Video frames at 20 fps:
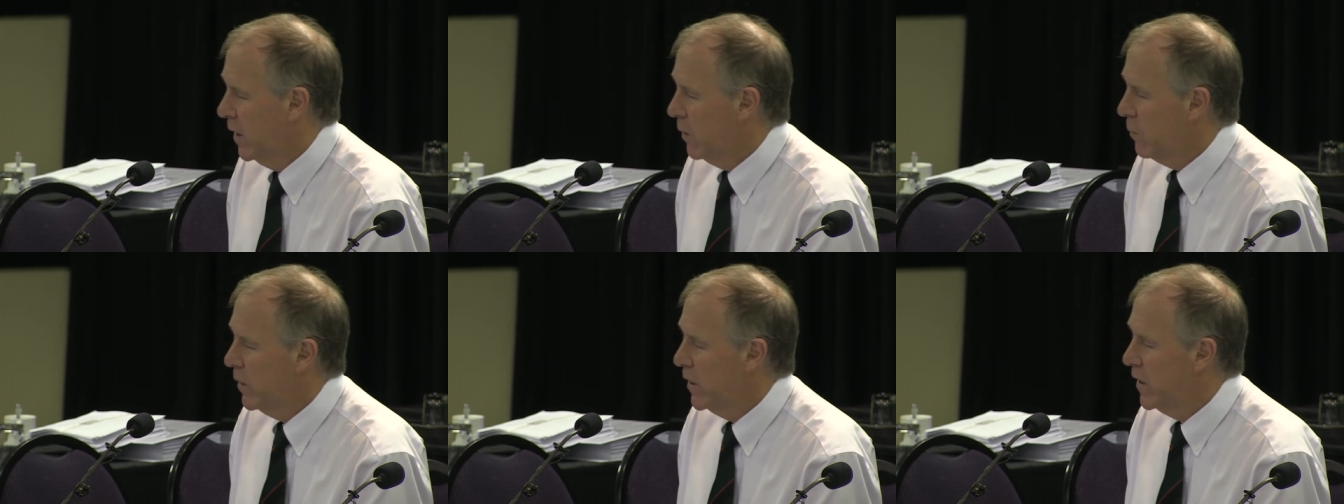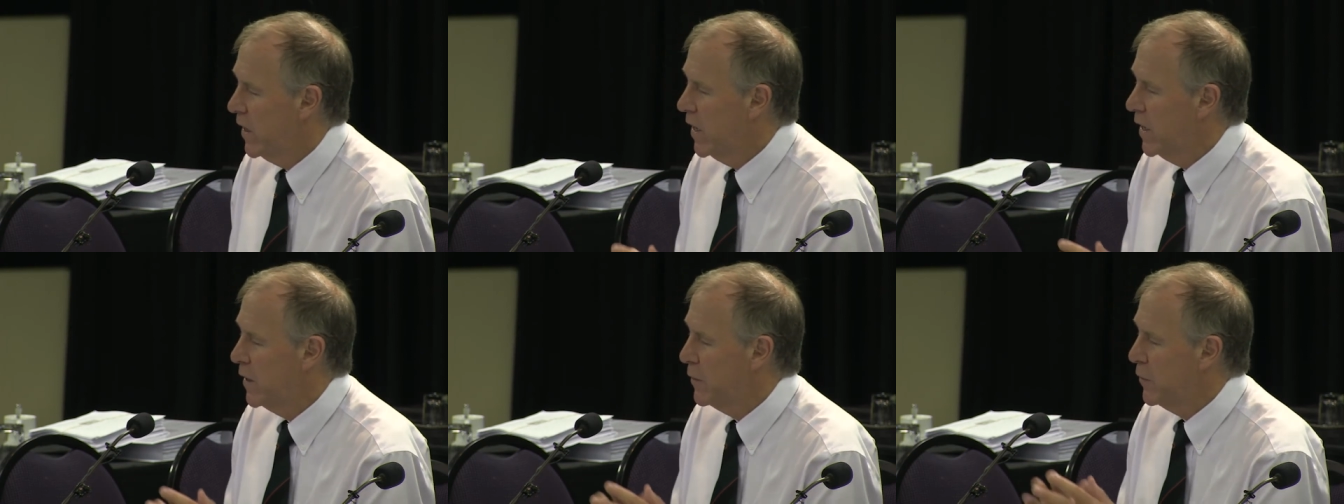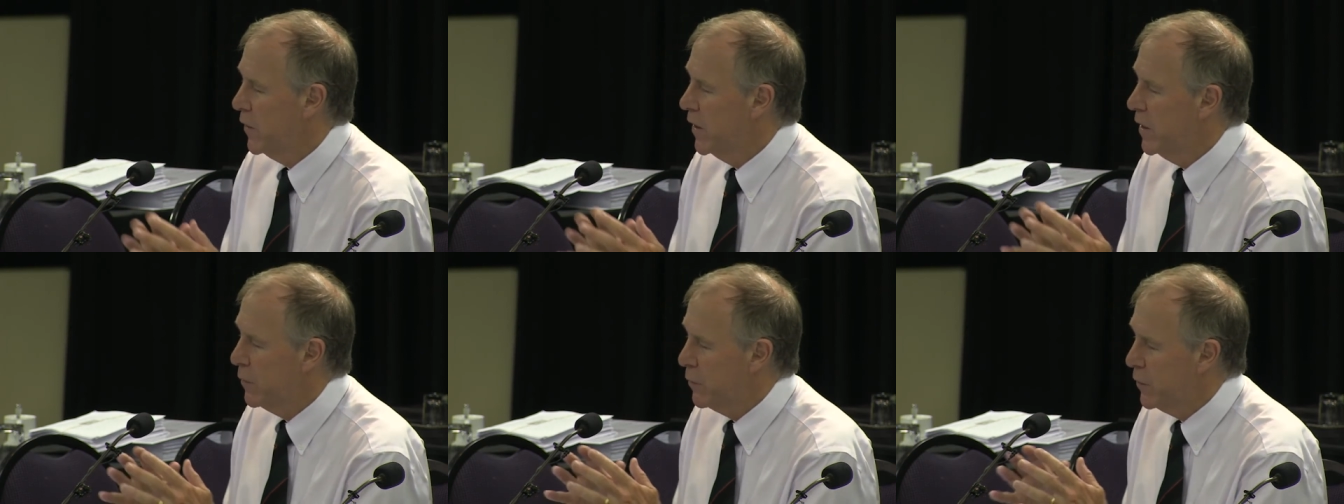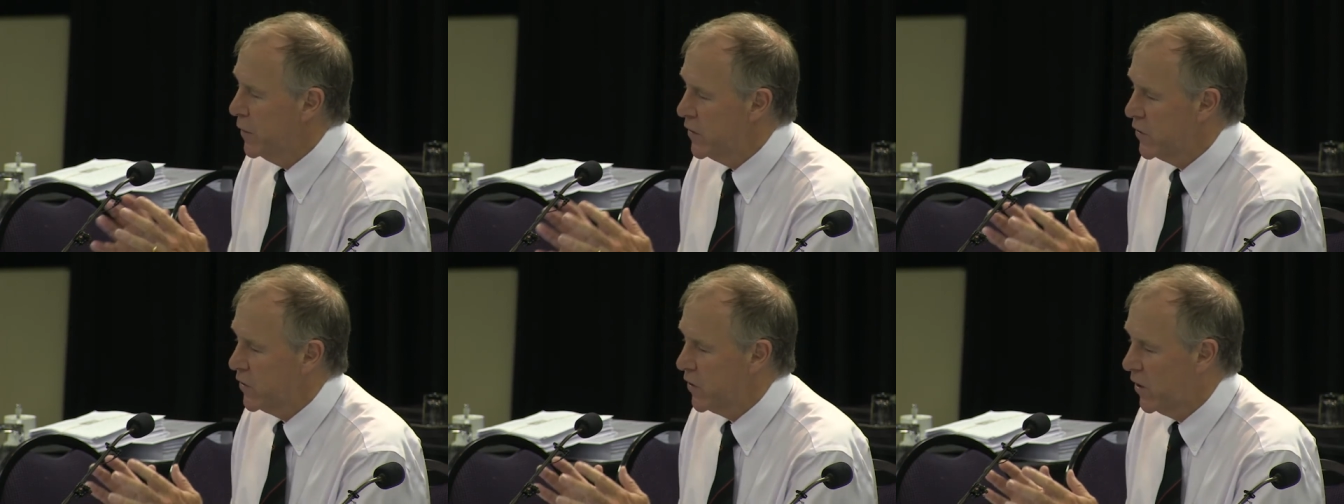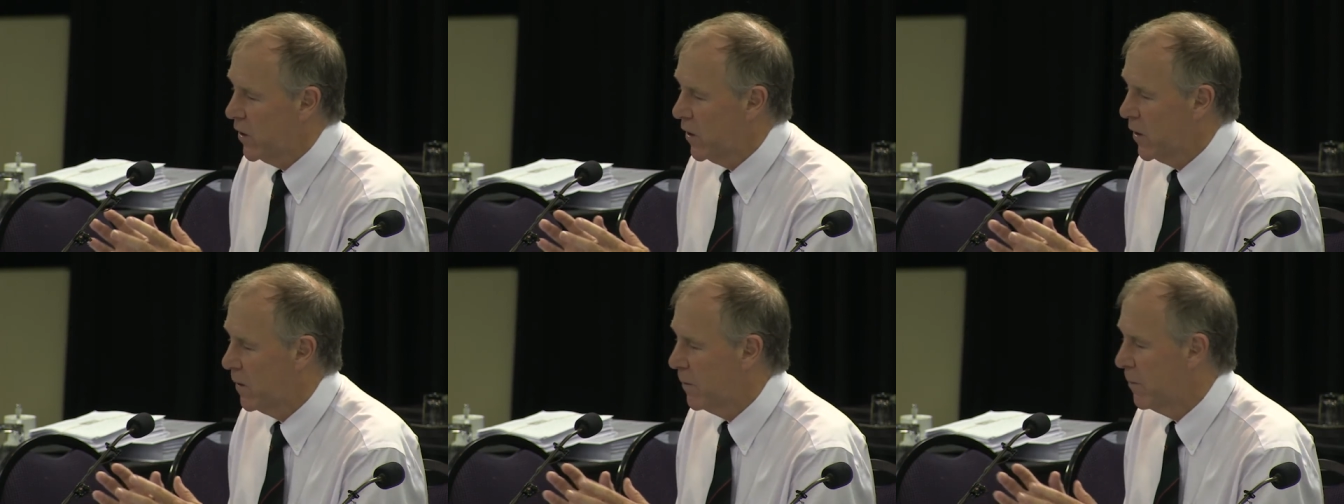We know if infants
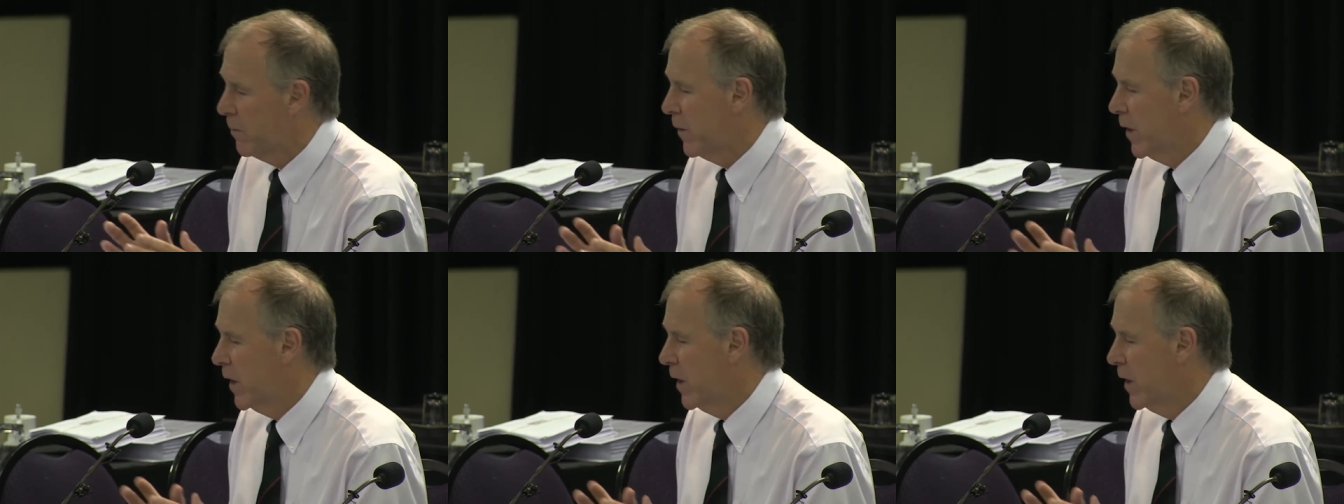are,